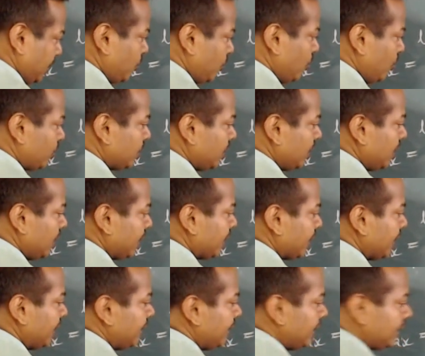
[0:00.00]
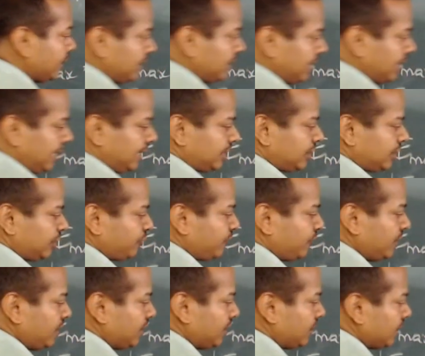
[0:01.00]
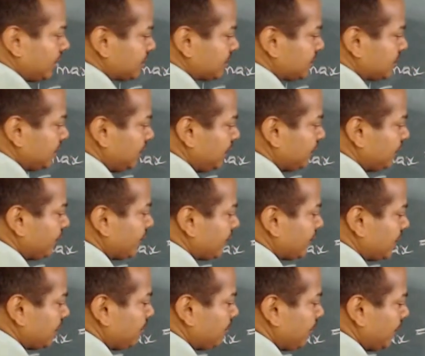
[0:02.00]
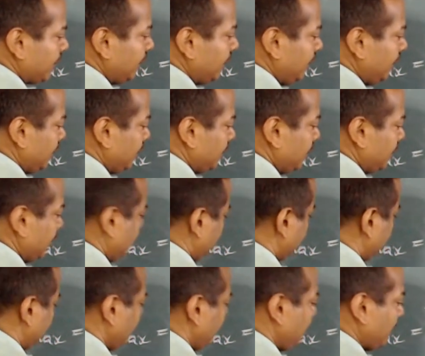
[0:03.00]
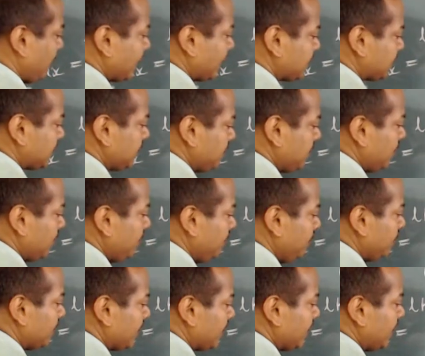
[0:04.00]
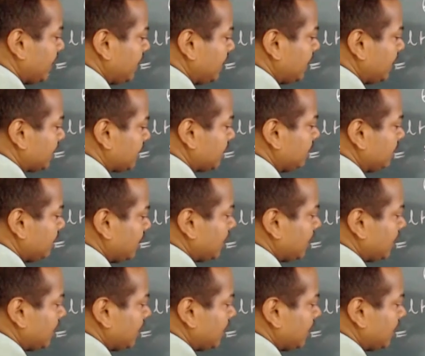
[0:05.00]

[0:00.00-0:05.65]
total radiated electric field intensity divided by the maximum radiated